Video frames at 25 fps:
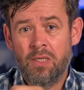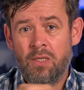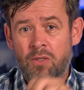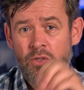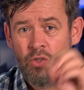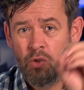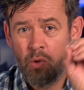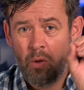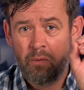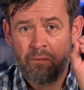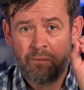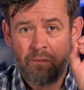
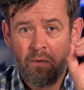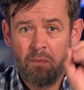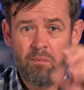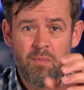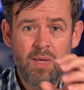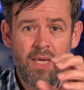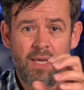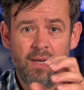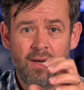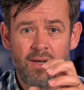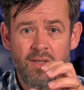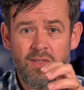So for
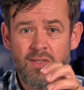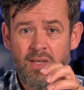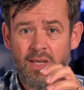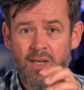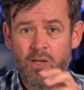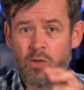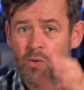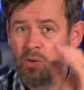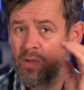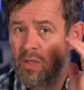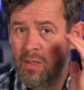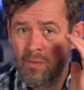me, I said,
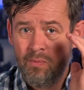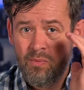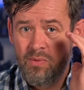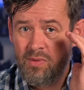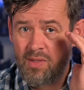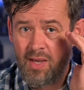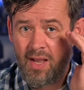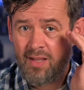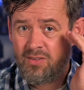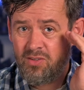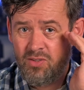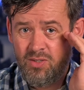look,
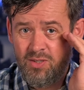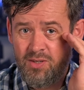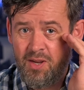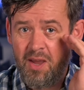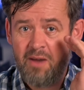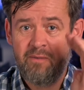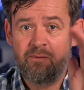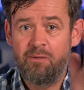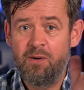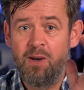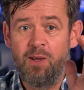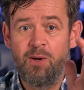that's
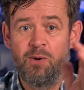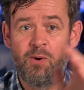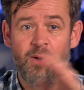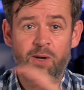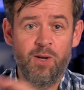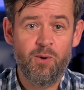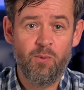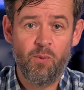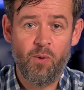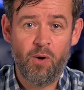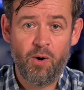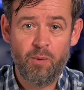definitely going
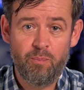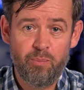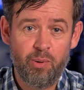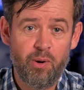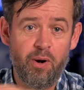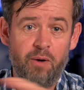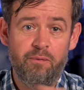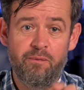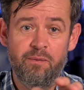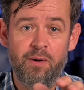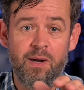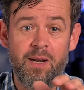to work
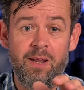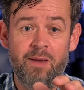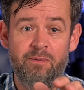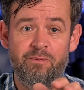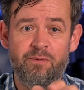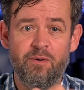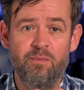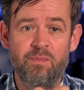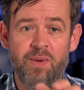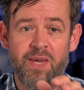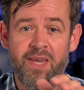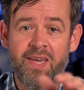perfectly
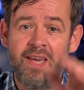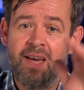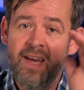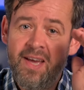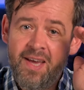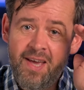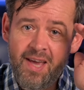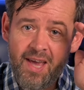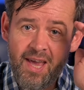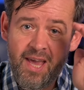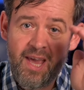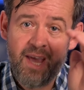for me
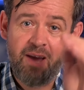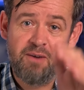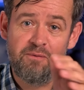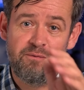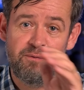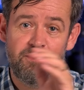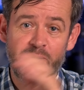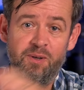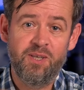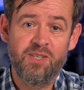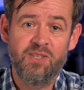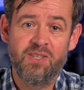
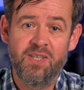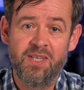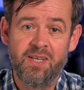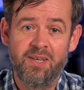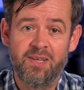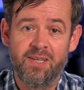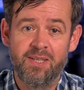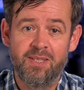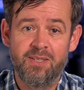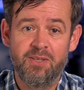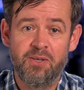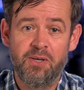every
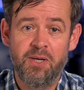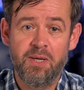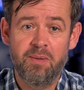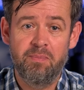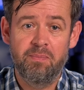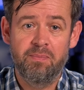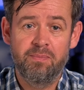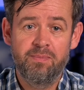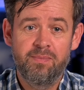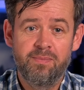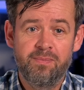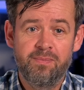single time.